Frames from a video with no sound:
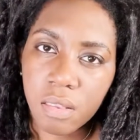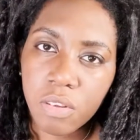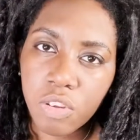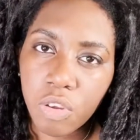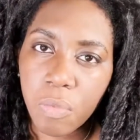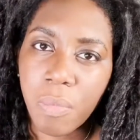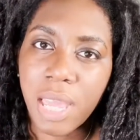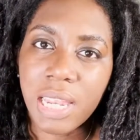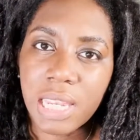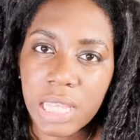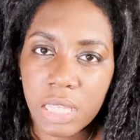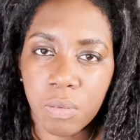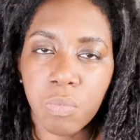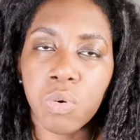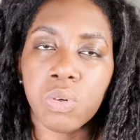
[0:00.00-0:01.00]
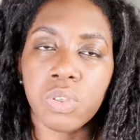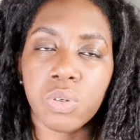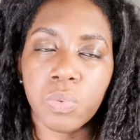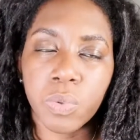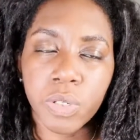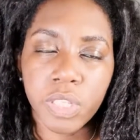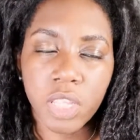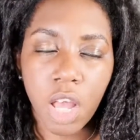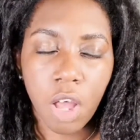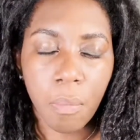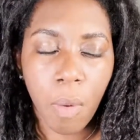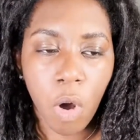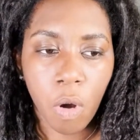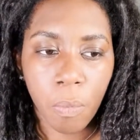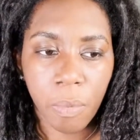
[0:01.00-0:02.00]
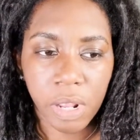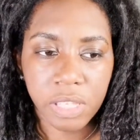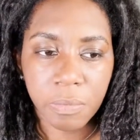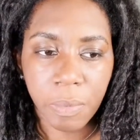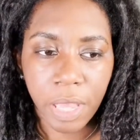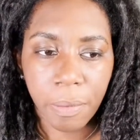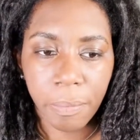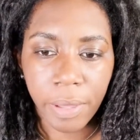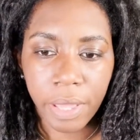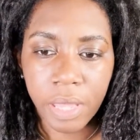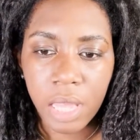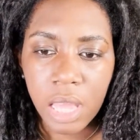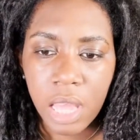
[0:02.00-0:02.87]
you may lean more towards hot press paper.